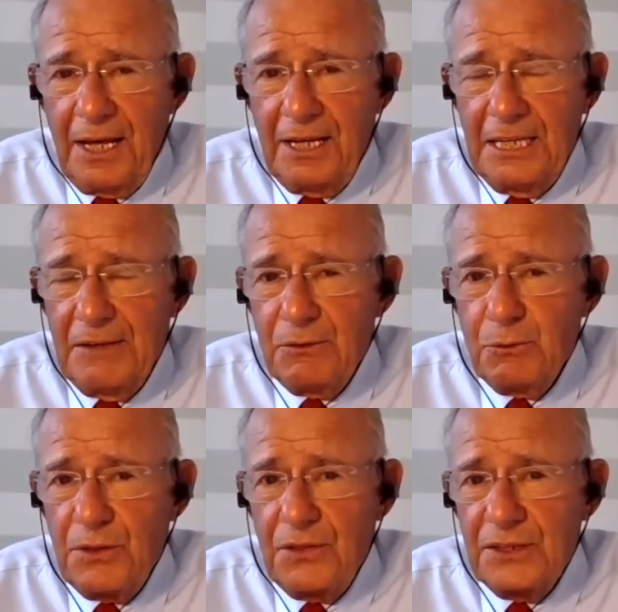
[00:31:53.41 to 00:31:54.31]
even
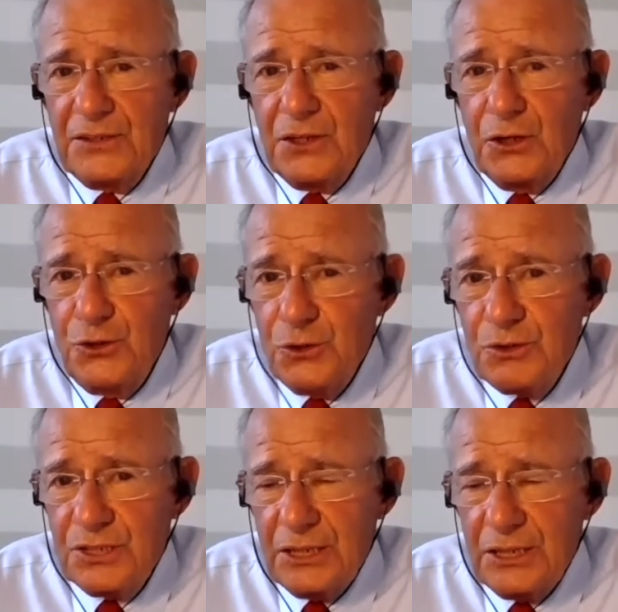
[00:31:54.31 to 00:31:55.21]
with this 2
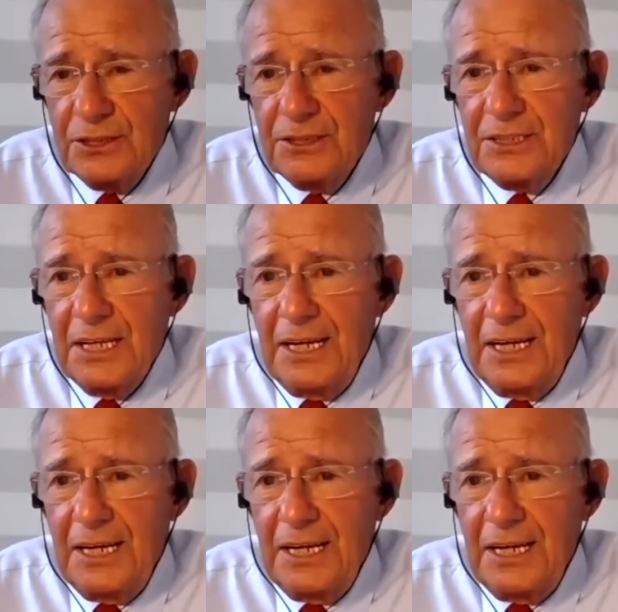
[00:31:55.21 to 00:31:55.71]
sessions.